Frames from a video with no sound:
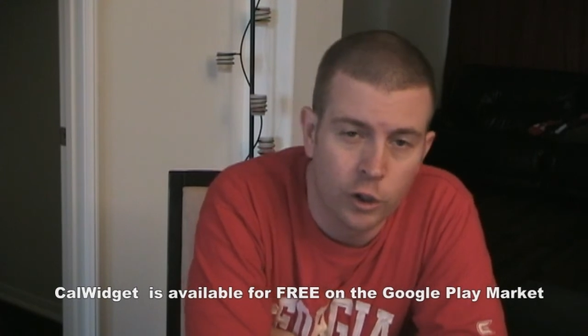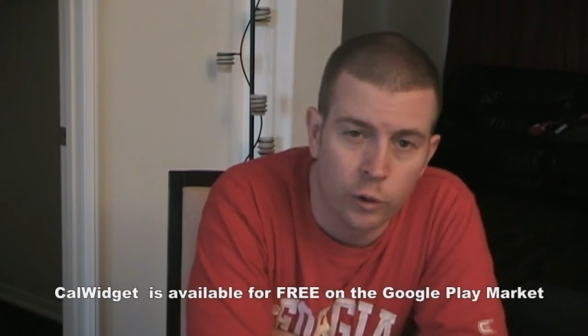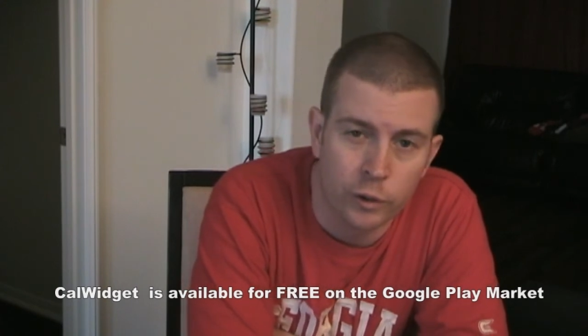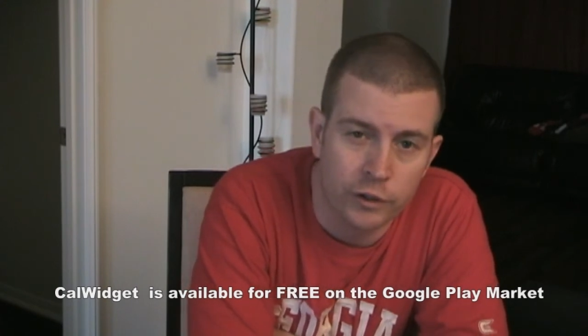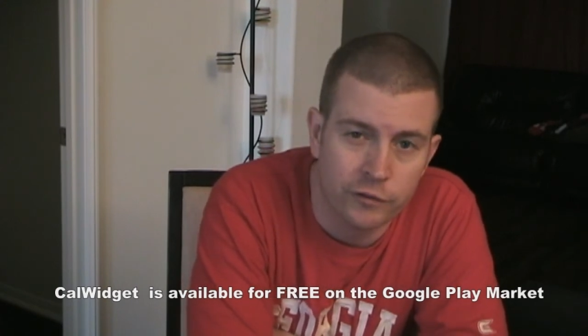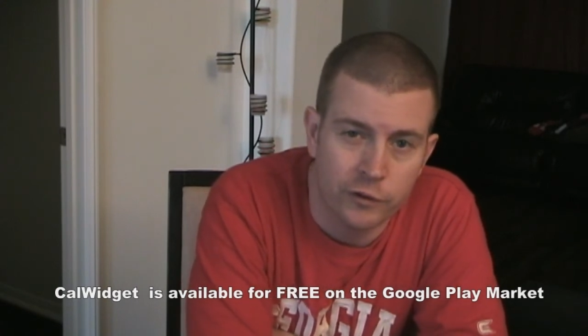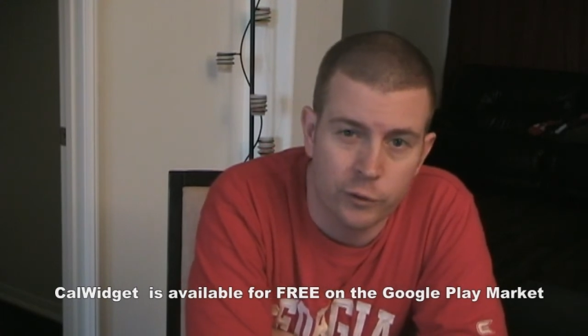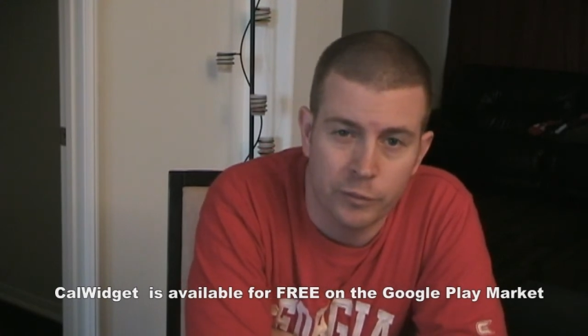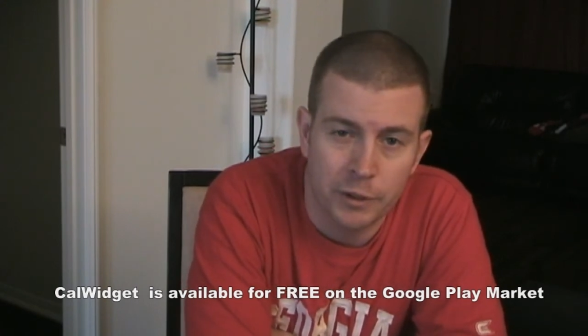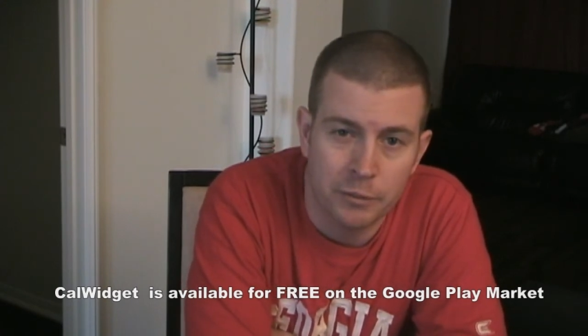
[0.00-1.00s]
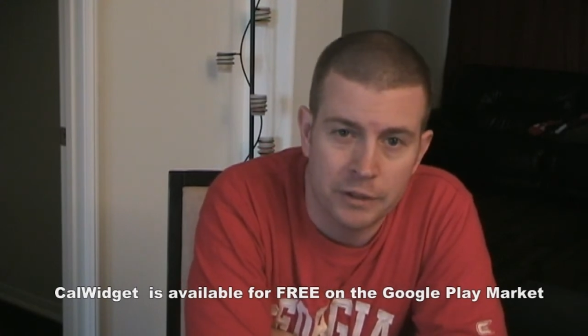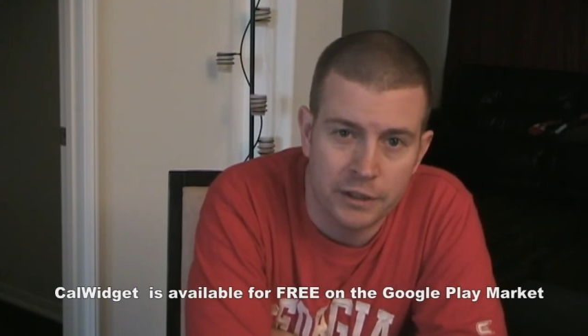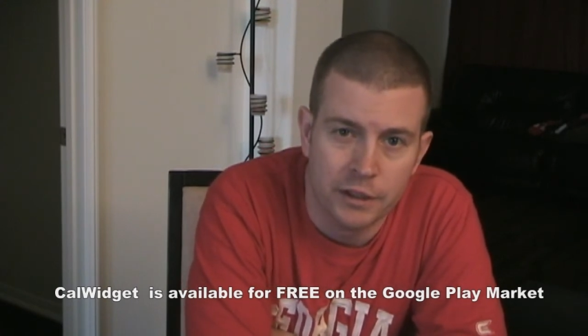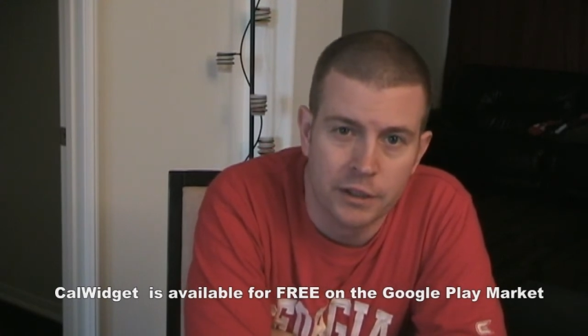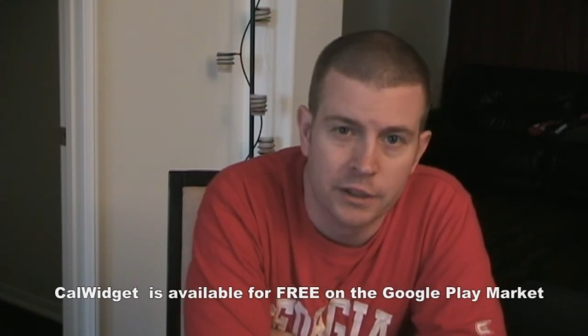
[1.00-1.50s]
or if you
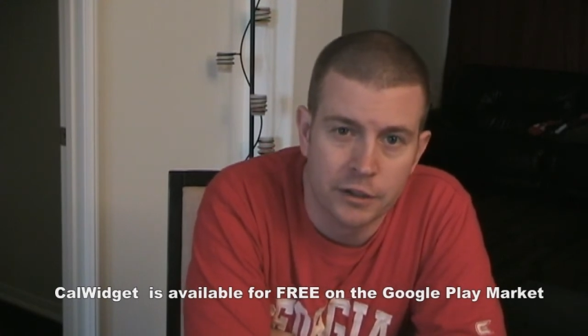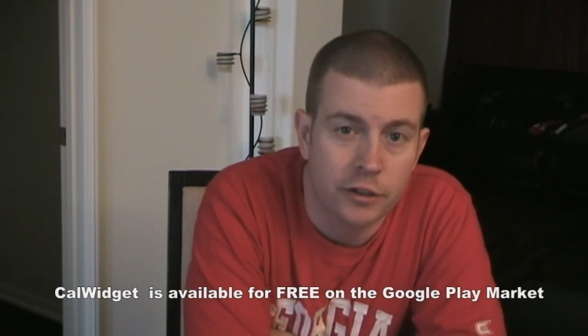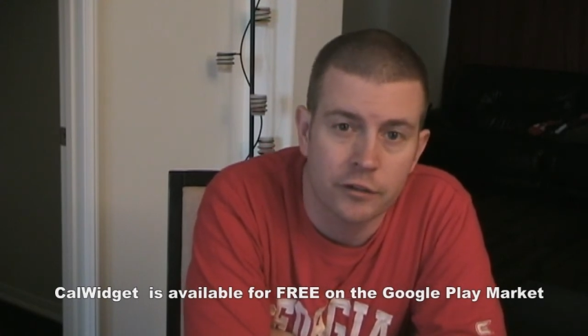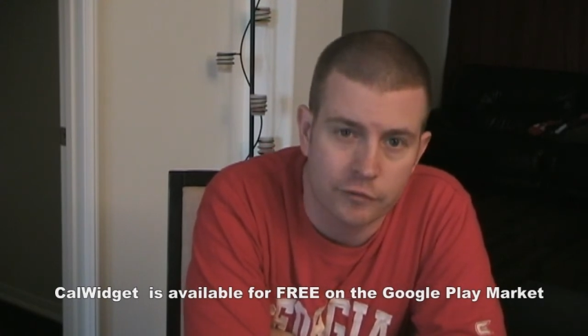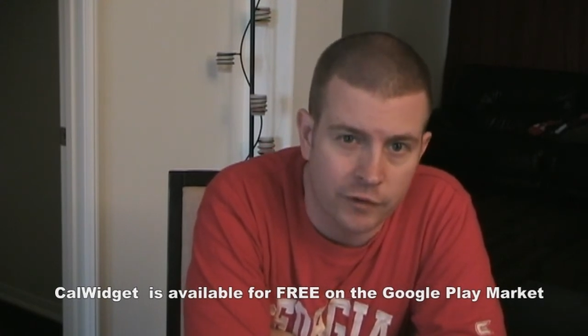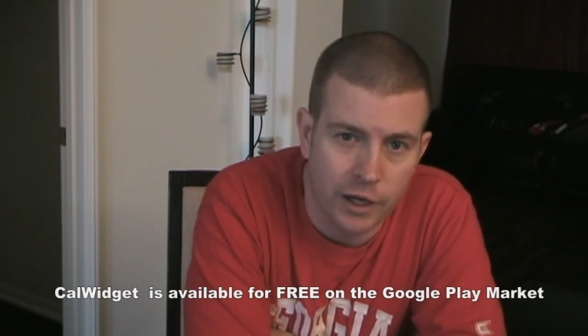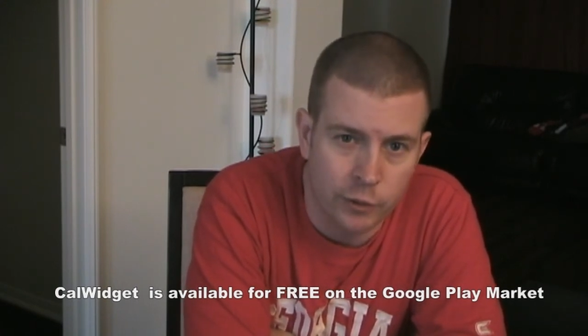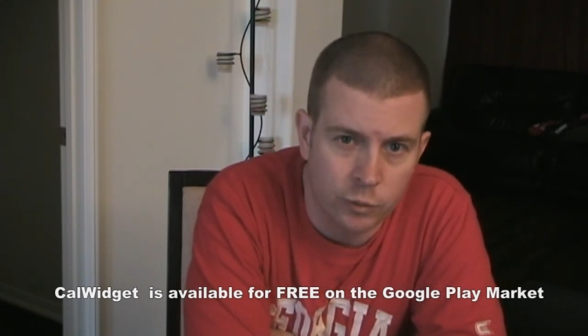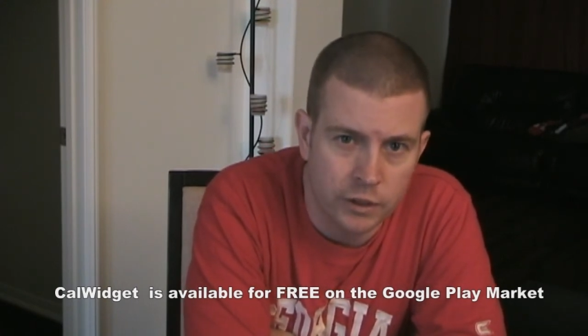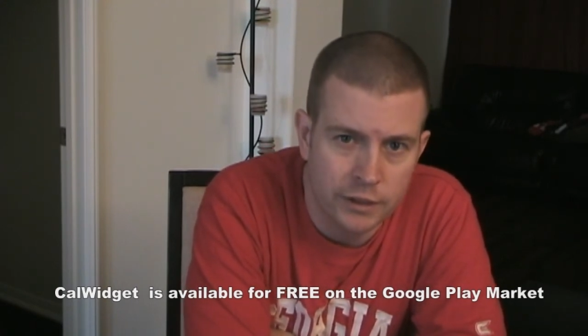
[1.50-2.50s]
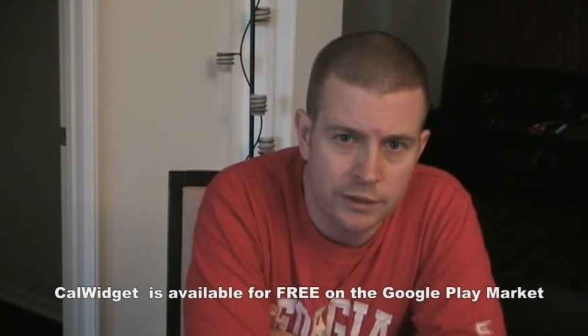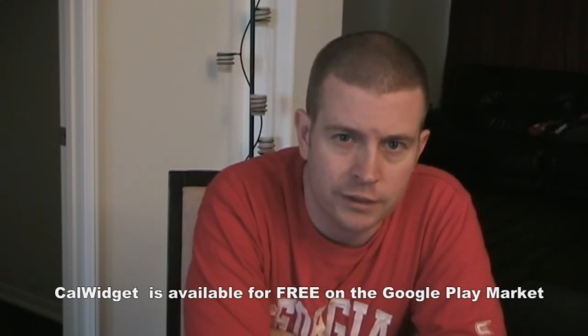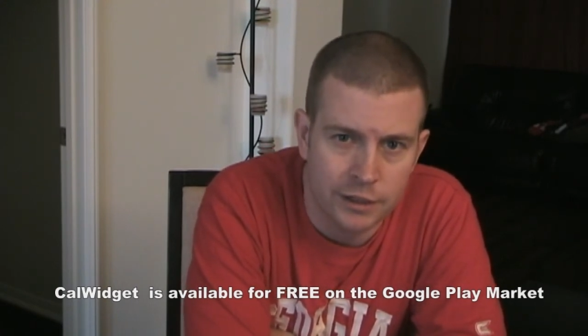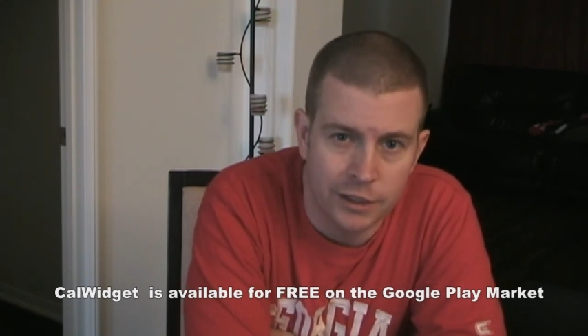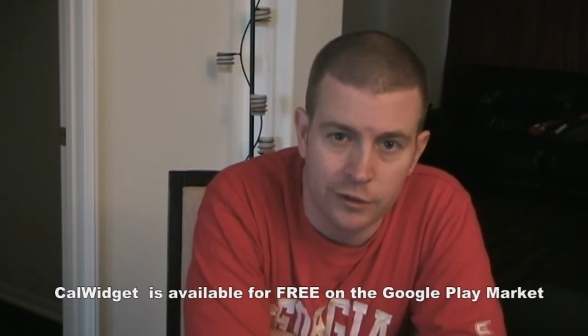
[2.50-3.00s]
maybe couldn't find one
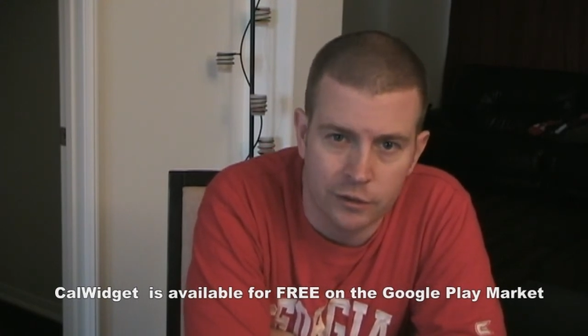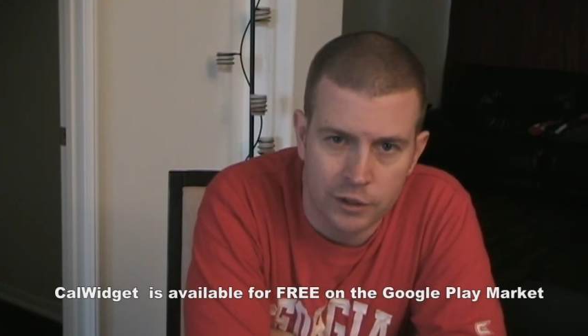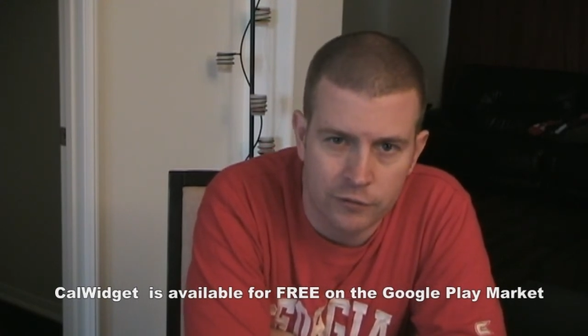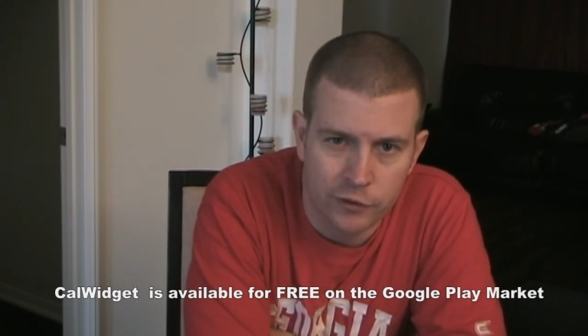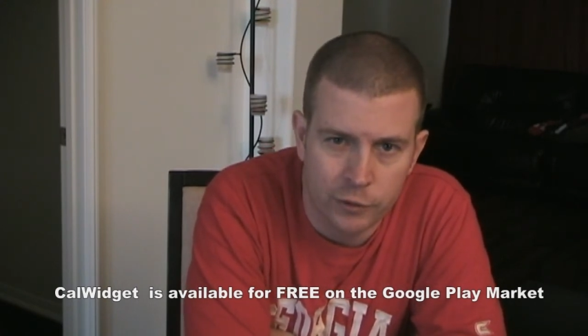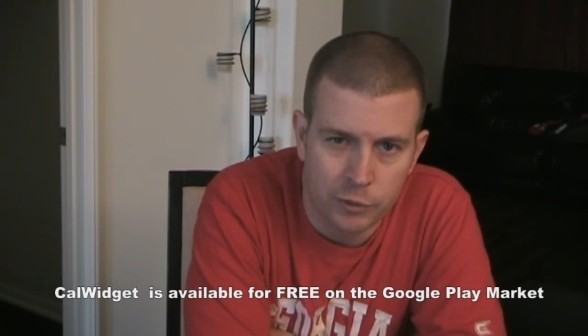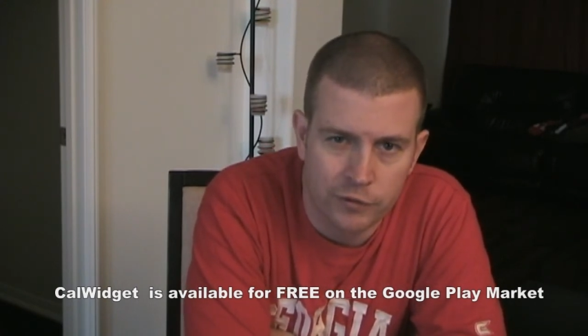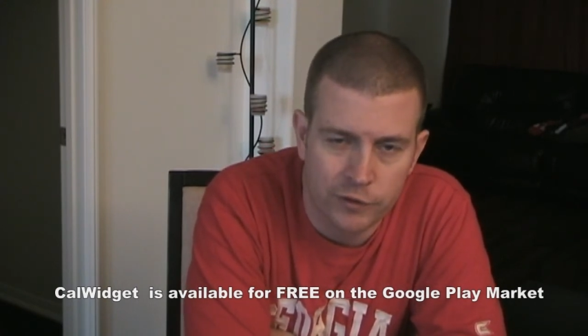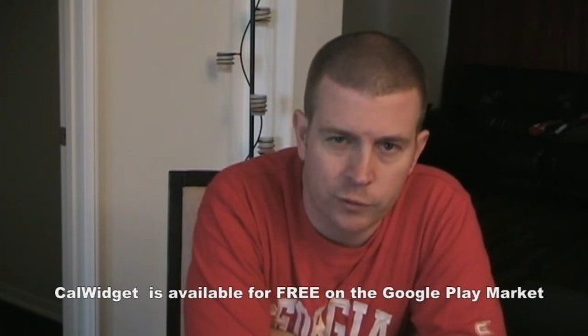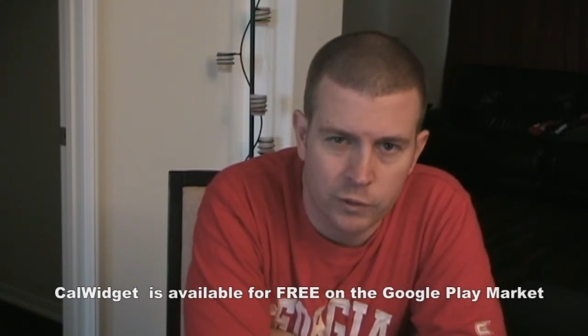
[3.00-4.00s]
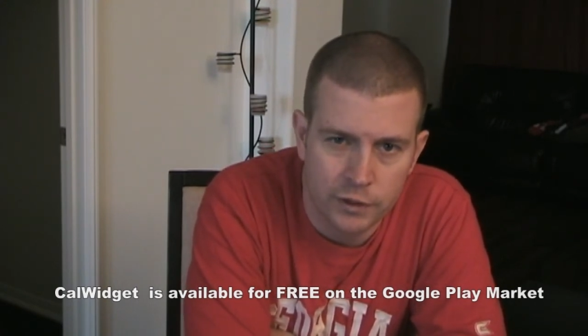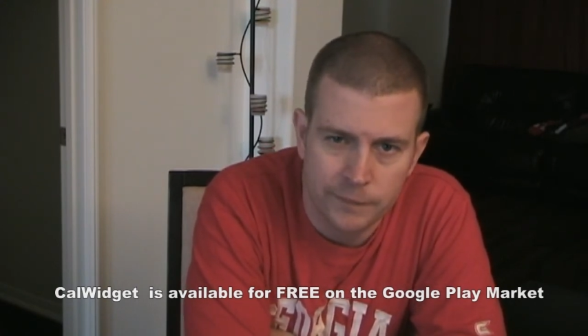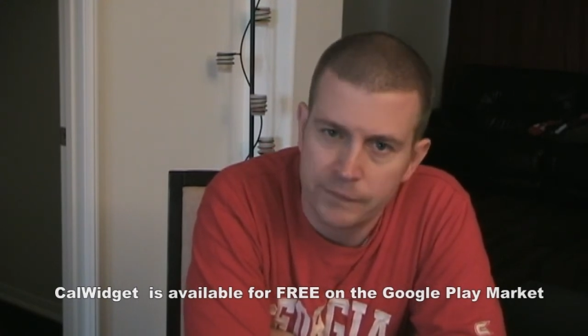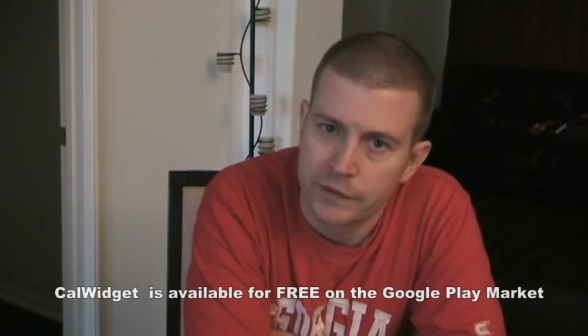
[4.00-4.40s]
and you're looking for the perfect one,